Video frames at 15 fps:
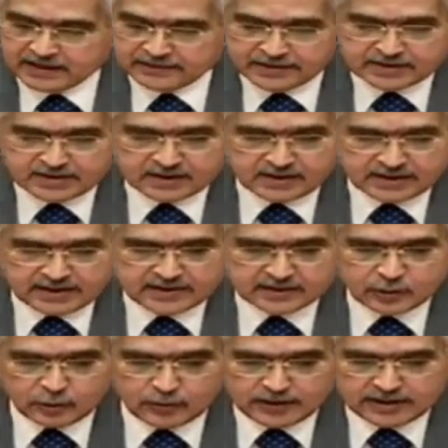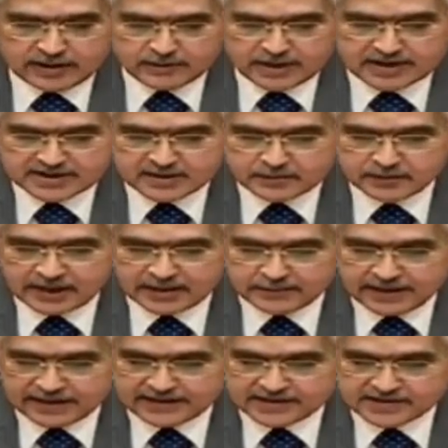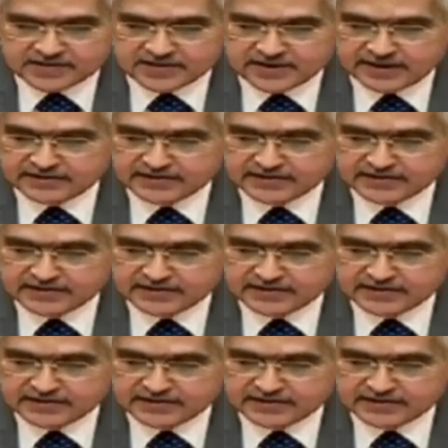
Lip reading: Given the current global demand-supply balance,